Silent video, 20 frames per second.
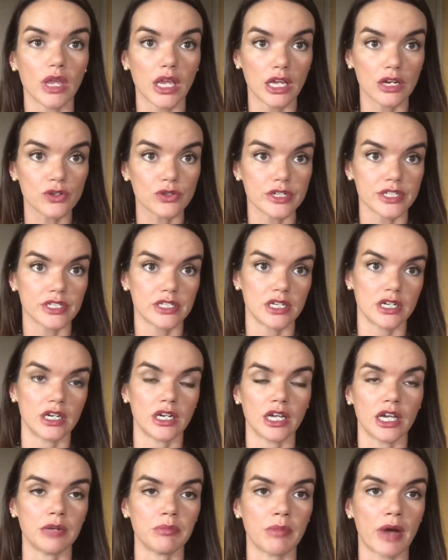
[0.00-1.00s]

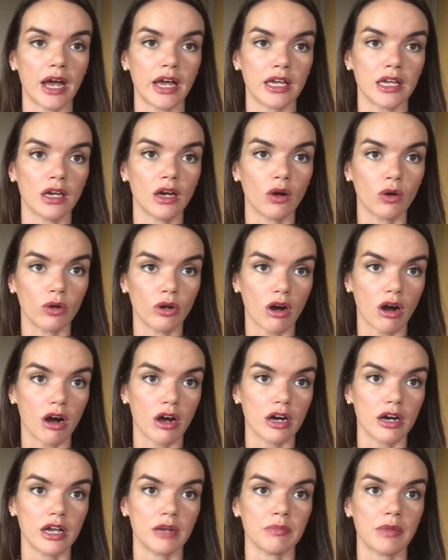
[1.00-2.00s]
interested in my own
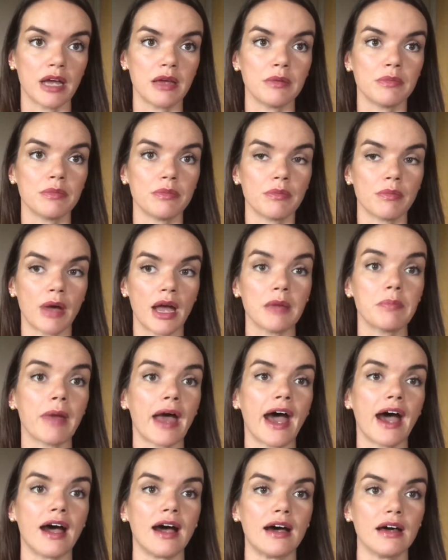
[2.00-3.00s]
heart and my
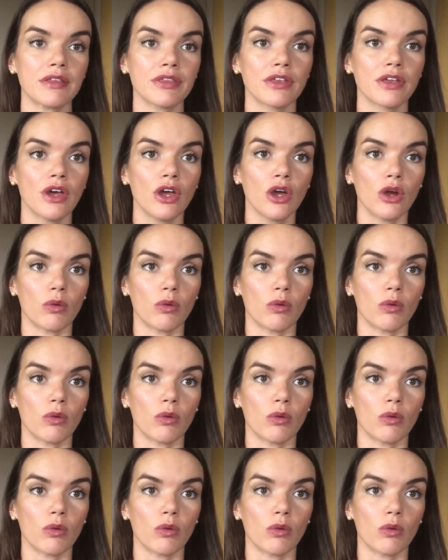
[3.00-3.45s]
path